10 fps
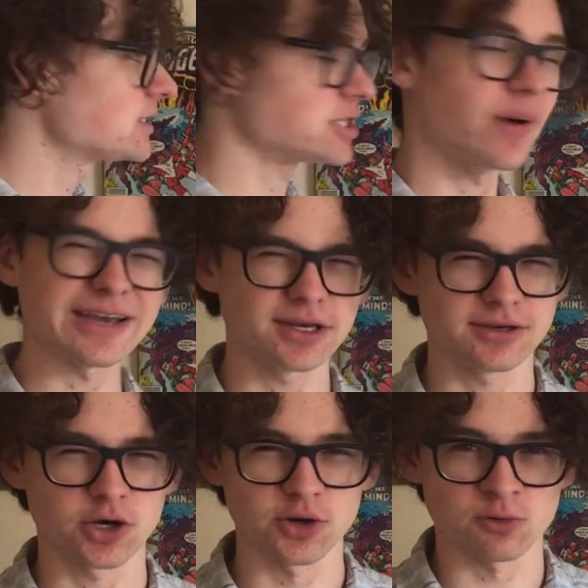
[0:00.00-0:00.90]
so I
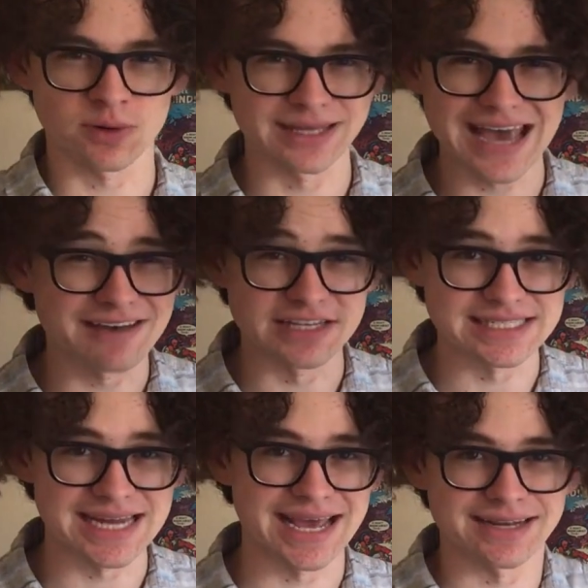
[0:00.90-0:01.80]
couldn't really have this
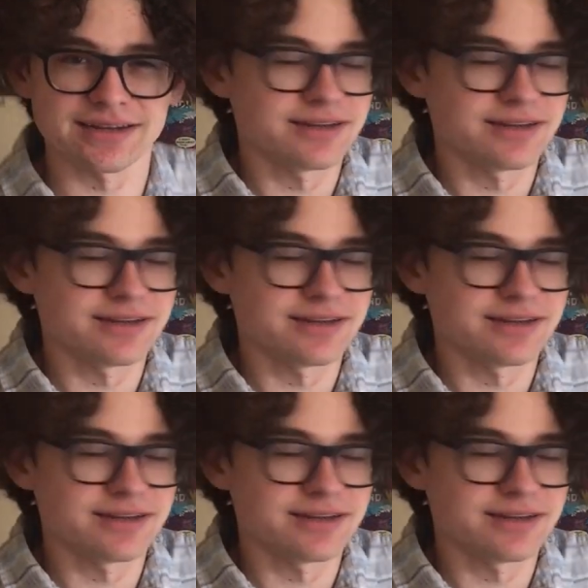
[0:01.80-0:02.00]
stand.